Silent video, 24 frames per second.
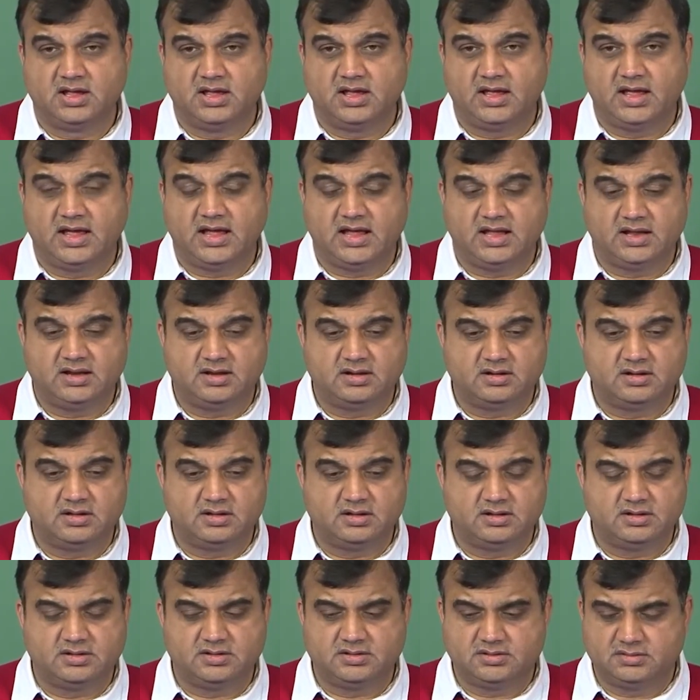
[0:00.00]
and
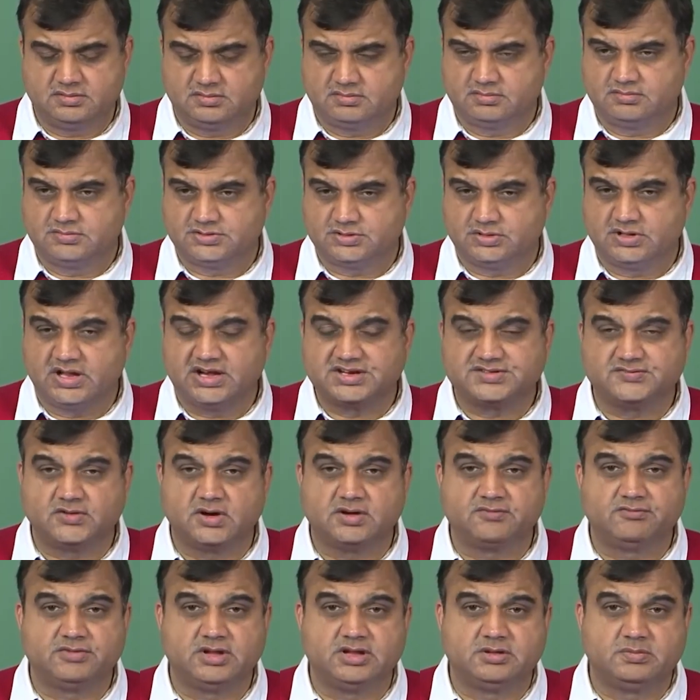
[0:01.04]
so that is
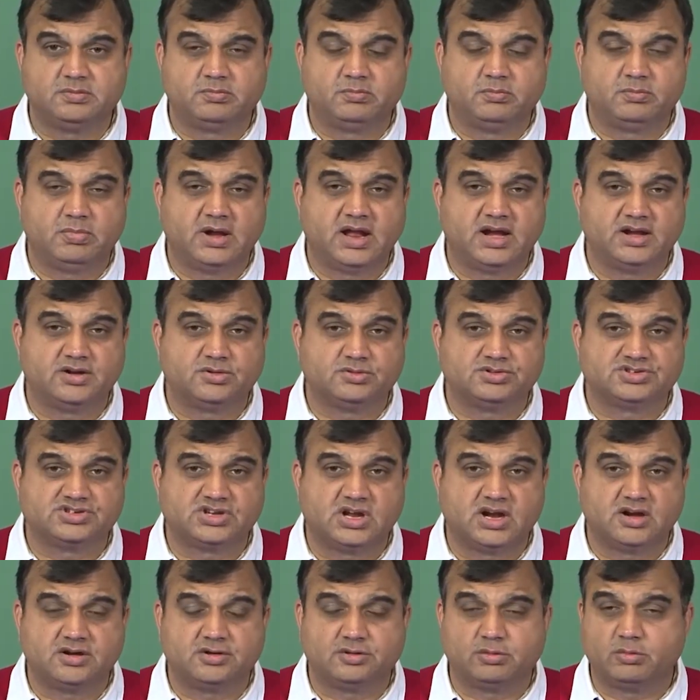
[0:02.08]
what we plan to
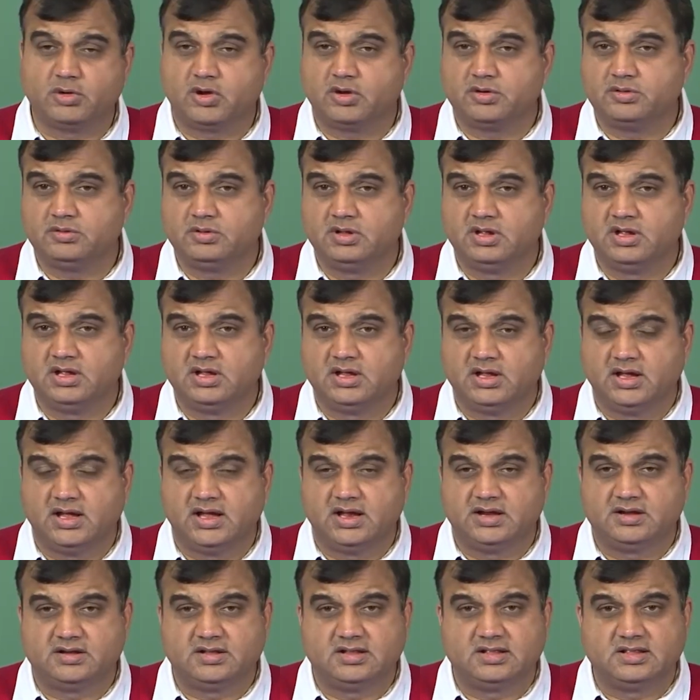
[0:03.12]
start tomorrow.
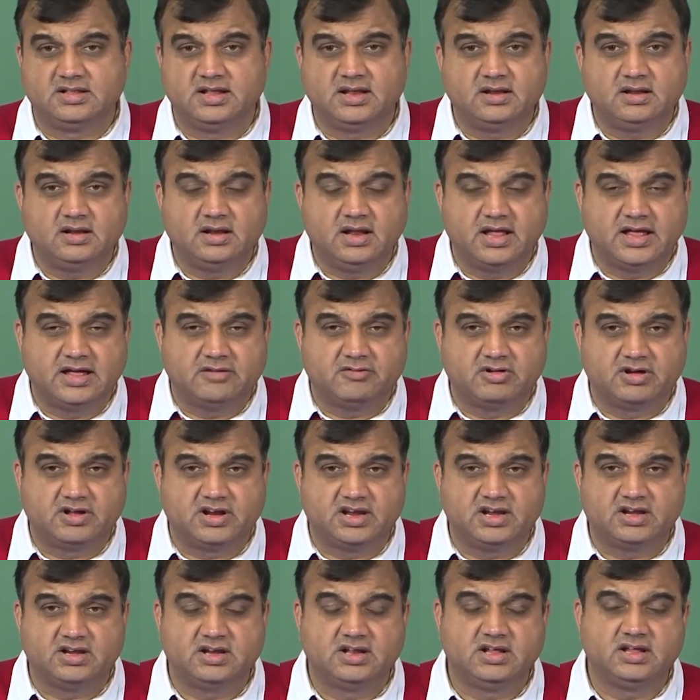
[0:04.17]
Until then, have a
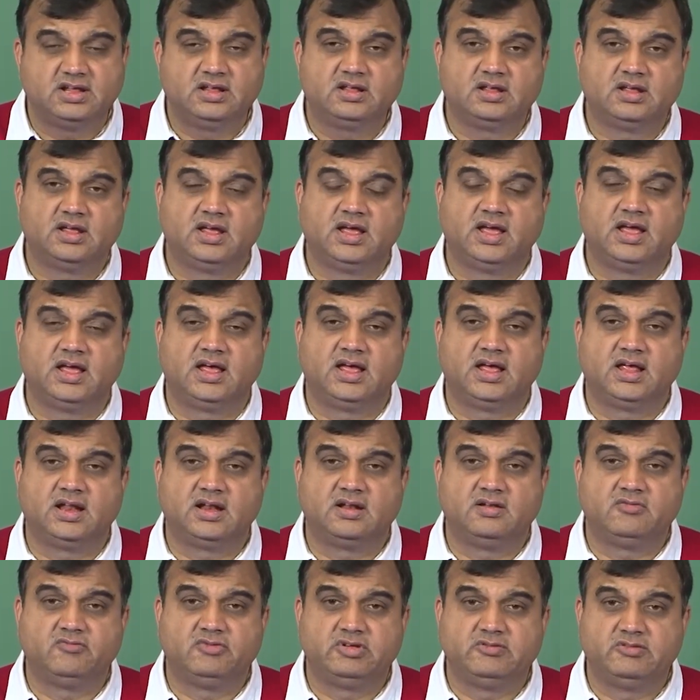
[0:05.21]
great day,
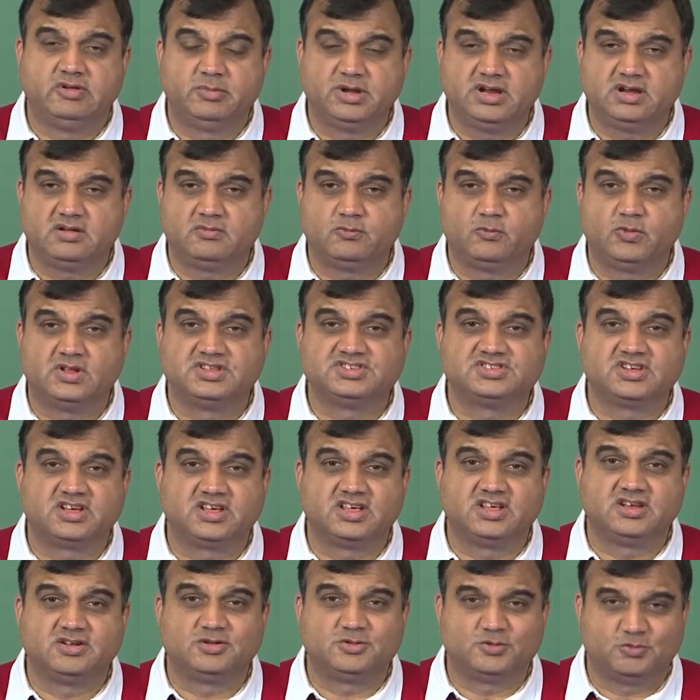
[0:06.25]
and we will meet once
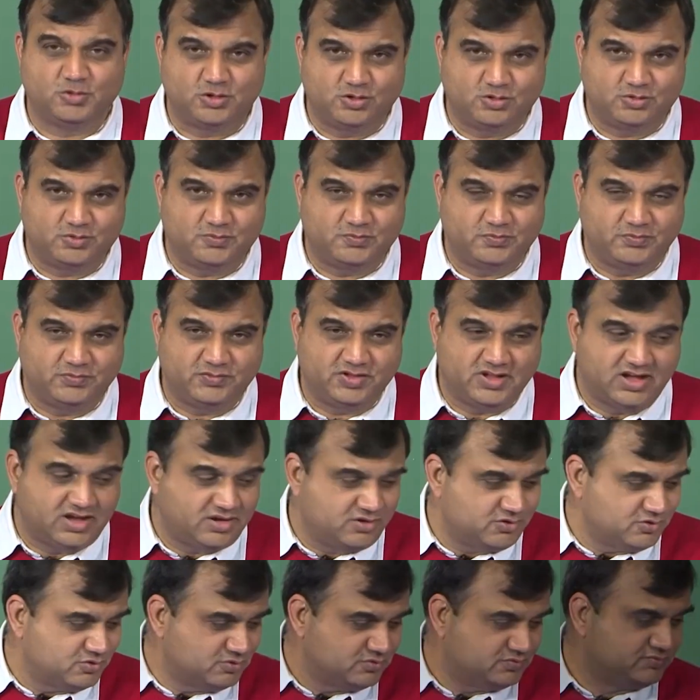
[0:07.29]
again tomorrow. Thank
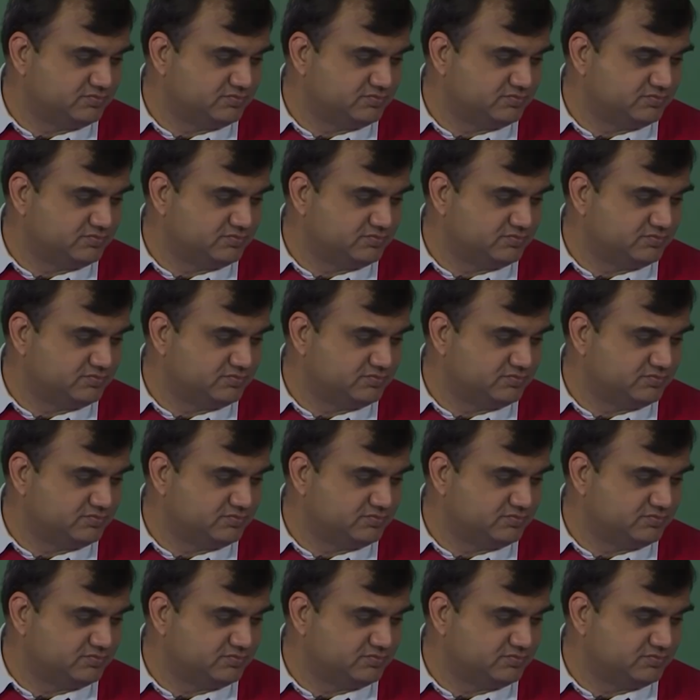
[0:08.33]
you.